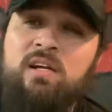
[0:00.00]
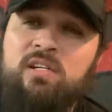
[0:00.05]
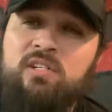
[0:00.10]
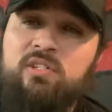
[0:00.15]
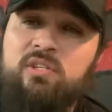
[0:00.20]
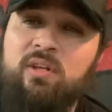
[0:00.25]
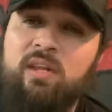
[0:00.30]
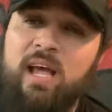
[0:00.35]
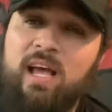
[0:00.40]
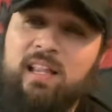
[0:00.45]

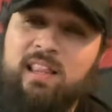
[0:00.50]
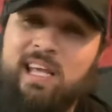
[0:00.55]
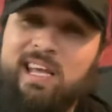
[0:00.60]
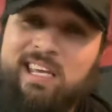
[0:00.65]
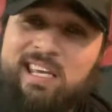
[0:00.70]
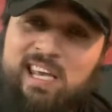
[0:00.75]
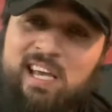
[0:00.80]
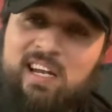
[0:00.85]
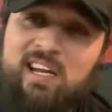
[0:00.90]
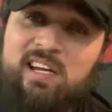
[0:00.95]
so that they
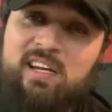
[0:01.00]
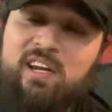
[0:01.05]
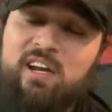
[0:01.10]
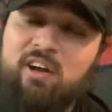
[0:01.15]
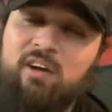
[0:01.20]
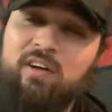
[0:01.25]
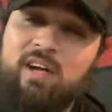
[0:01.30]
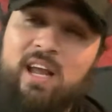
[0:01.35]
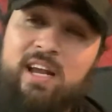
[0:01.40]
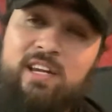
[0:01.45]
get in
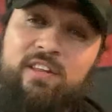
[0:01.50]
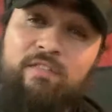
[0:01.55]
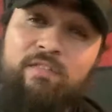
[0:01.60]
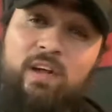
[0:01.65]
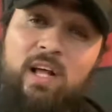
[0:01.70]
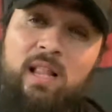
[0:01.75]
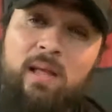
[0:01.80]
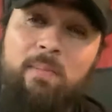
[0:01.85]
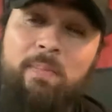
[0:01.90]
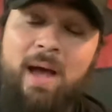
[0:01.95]
here and they
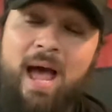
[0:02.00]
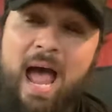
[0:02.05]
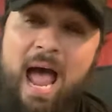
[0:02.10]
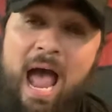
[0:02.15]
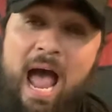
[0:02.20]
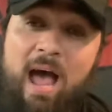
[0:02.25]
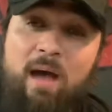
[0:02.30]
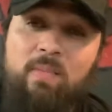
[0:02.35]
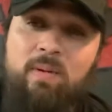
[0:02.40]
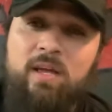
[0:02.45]
develop a
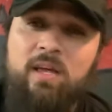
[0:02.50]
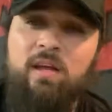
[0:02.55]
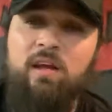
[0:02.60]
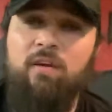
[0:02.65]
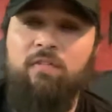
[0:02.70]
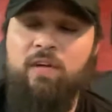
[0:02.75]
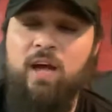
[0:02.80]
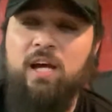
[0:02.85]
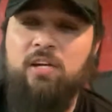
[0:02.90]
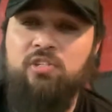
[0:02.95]
habit
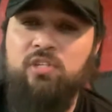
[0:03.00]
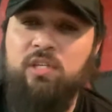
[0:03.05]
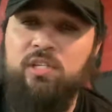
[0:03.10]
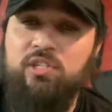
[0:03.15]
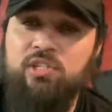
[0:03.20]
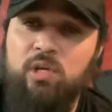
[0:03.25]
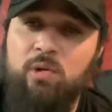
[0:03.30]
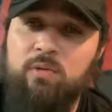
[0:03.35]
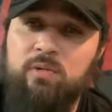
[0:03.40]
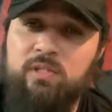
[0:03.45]
of actually
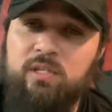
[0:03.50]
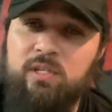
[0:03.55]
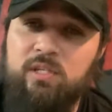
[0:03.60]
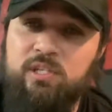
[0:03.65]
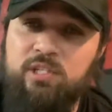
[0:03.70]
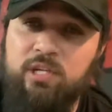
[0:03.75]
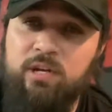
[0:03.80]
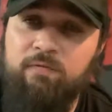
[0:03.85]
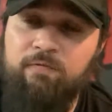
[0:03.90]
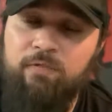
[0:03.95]
showing to the
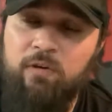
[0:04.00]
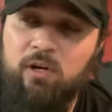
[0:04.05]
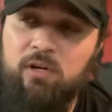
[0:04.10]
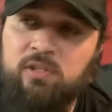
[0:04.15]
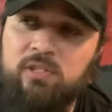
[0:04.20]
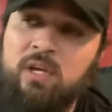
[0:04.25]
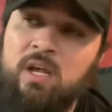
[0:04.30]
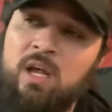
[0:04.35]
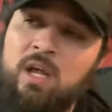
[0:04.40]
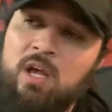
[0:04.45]
gym
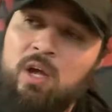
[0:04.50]
first.